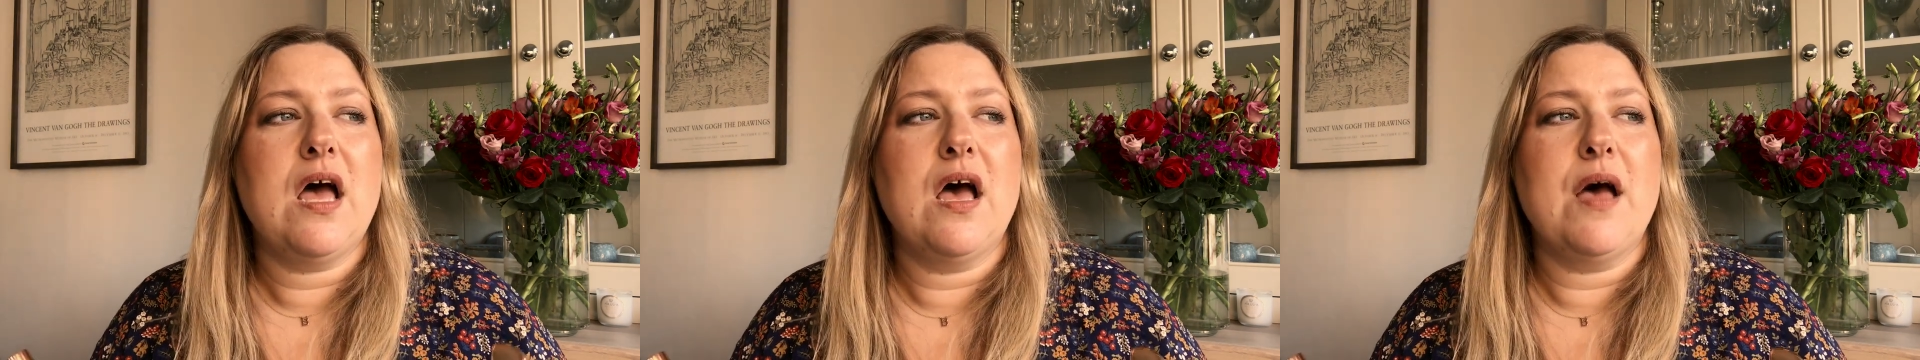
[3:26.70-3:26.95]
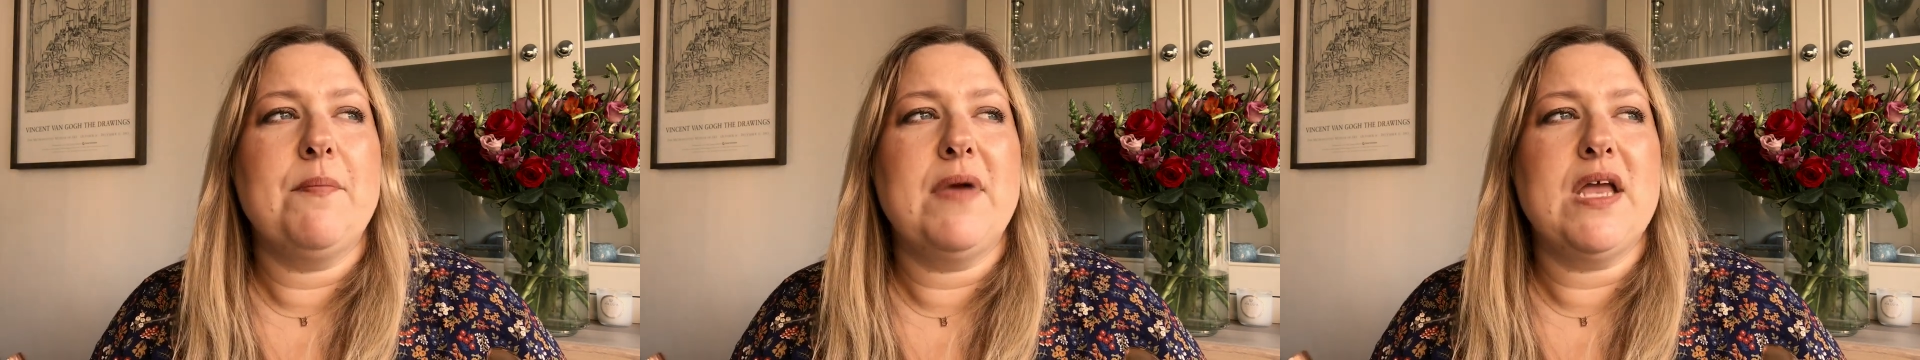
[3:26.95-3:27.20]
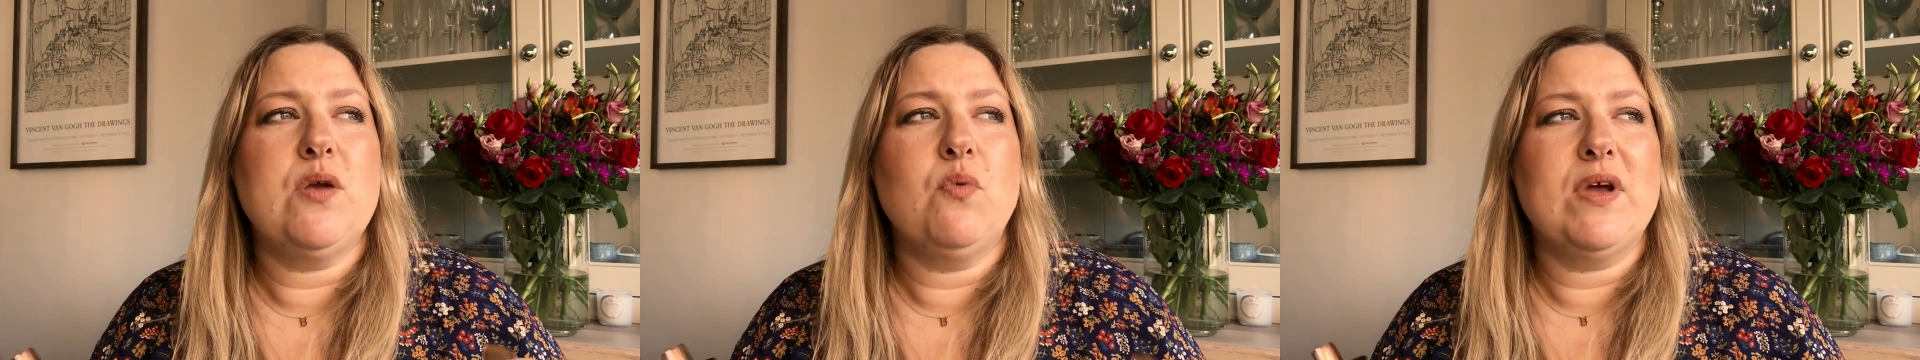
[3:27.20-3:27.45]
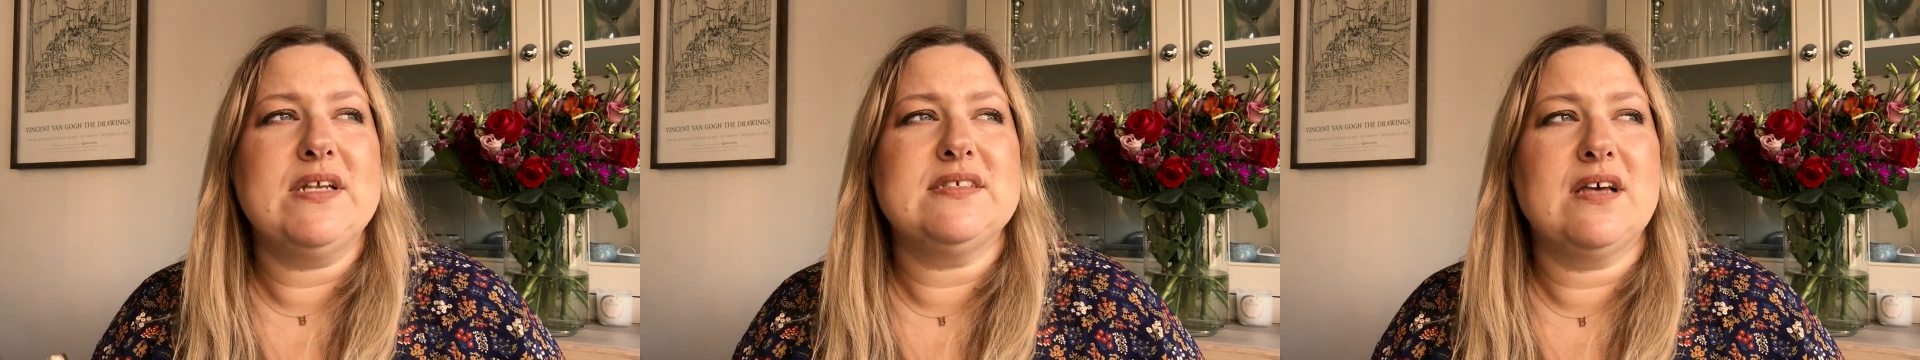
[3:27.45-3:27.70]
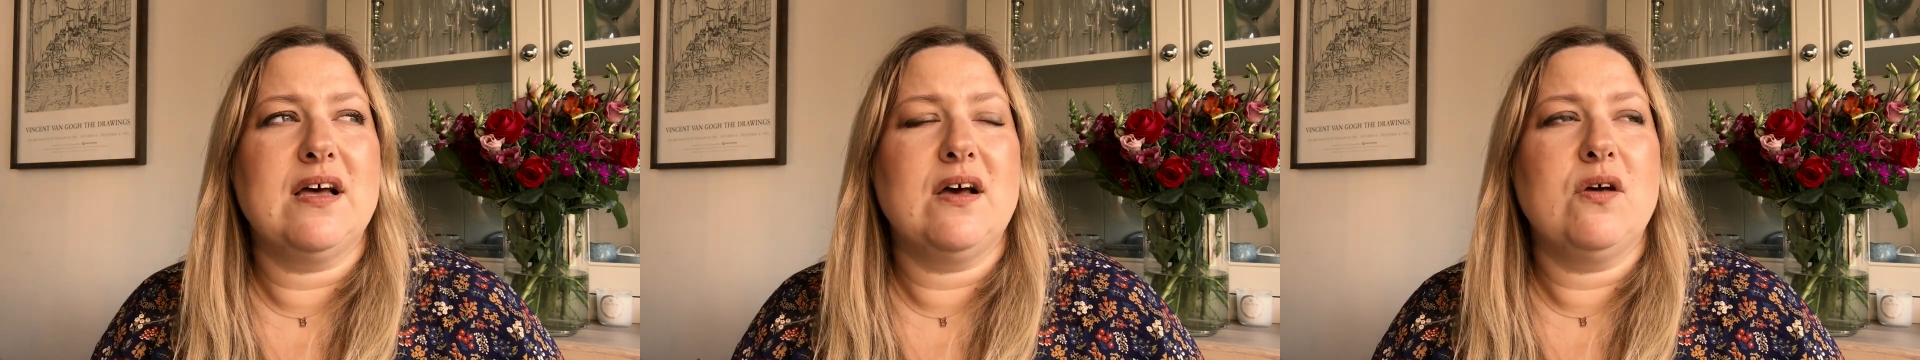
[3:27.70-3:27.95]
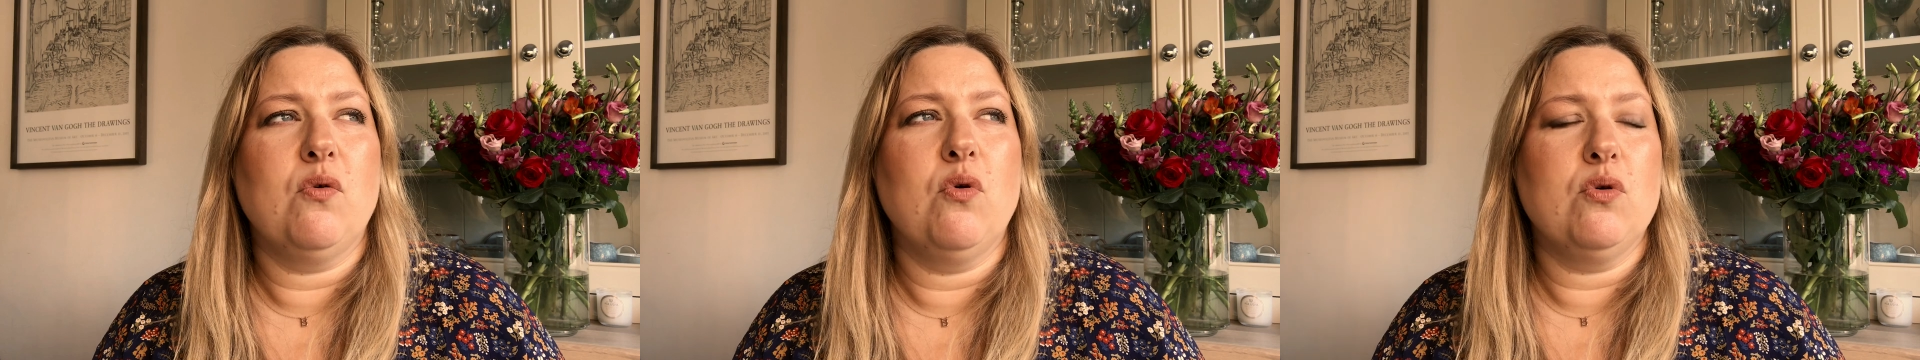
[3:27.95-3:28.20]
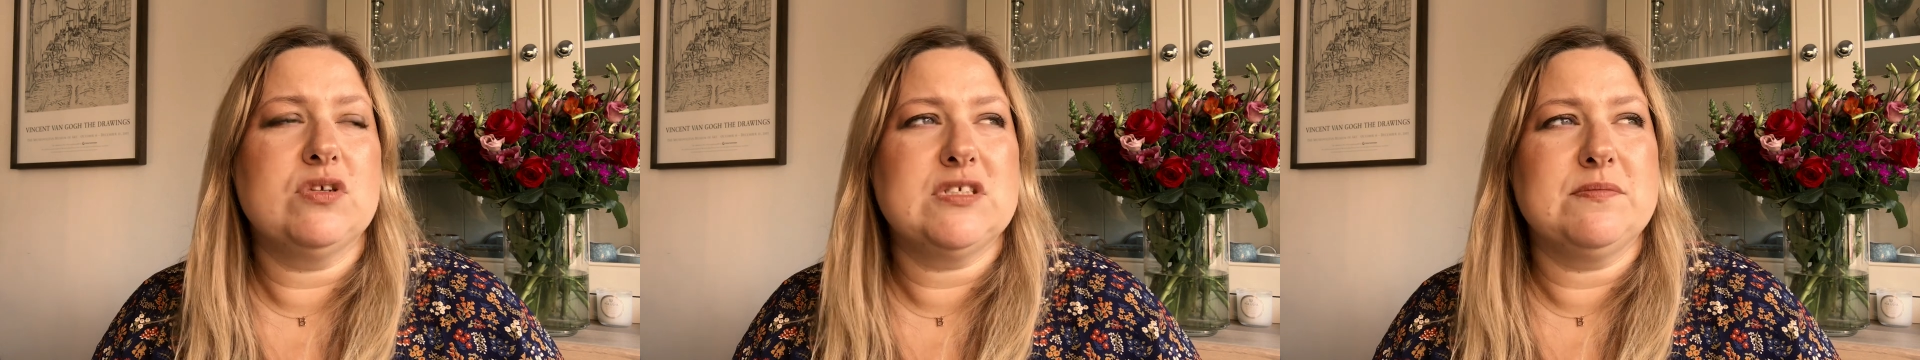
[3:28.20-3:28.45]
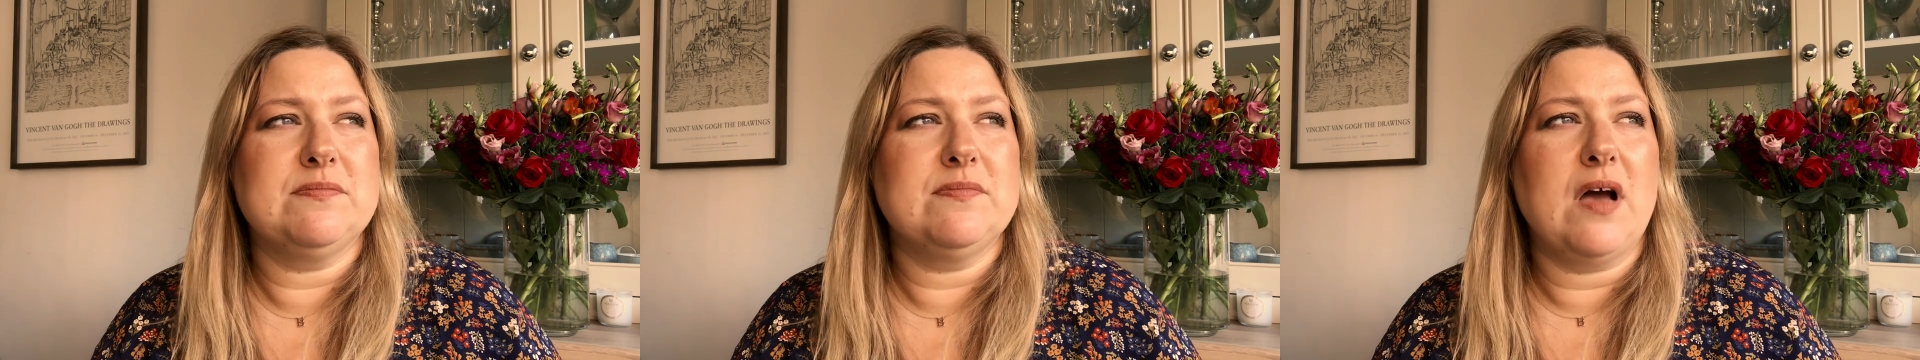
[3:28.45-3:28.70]
um, in winter or
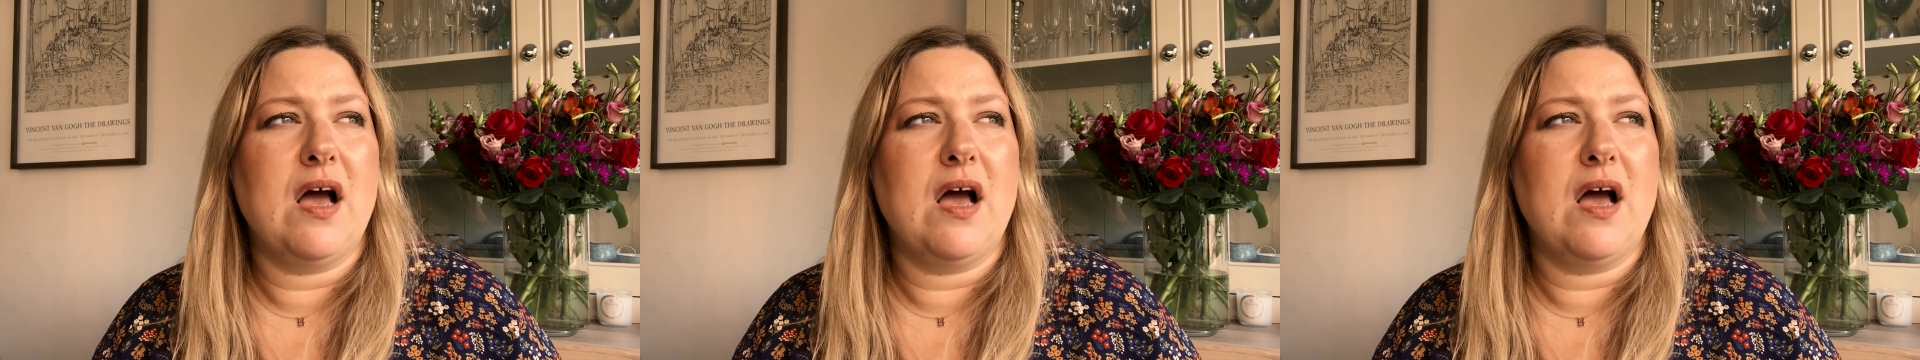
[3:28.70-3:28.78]
autumn,